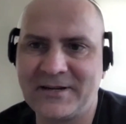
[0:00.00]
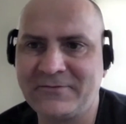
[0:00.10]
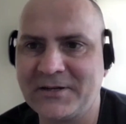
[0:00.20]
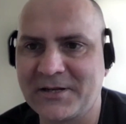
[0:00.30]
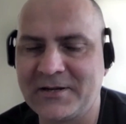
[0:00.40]

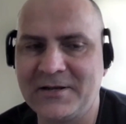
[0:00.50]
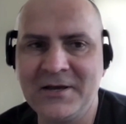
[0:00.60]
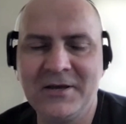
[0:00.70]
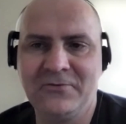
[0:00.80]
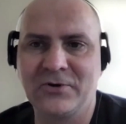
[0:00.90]

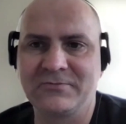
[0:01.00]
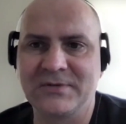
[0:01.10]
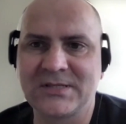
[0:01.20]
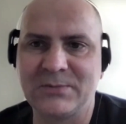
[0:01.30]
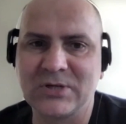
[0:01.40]
definitely
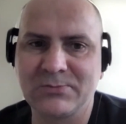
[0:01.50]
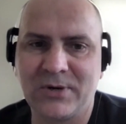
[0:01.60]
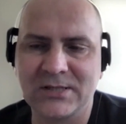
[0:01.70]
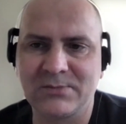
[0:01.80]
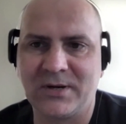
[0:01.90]
work with C++,
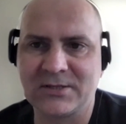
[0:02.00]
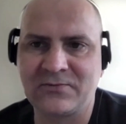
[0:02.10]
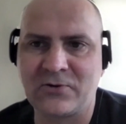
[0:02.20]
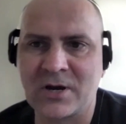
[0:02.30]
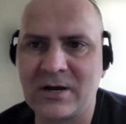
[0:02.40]

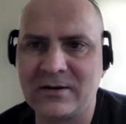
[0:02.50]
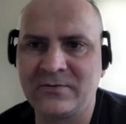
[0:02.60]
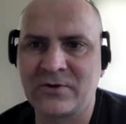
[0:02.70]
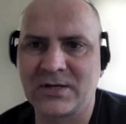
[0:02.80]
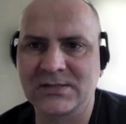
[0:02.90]
but
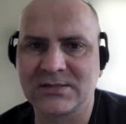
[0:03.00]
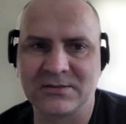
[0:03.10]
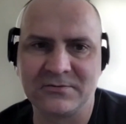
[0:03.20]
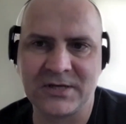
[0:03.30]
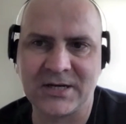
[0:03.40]
for
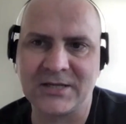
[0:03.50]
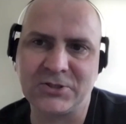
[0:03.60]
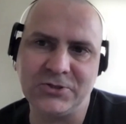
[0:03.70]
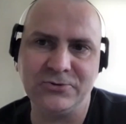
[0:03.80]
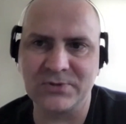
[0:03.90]
us, we
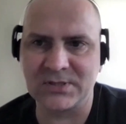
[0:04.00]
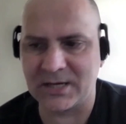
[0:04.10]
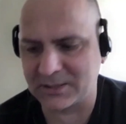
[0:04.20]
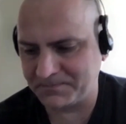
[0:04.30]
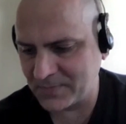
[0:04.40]
had to use
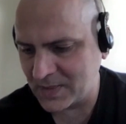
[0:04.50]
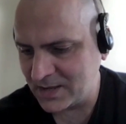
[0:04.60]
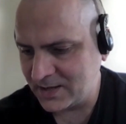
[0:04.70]
that.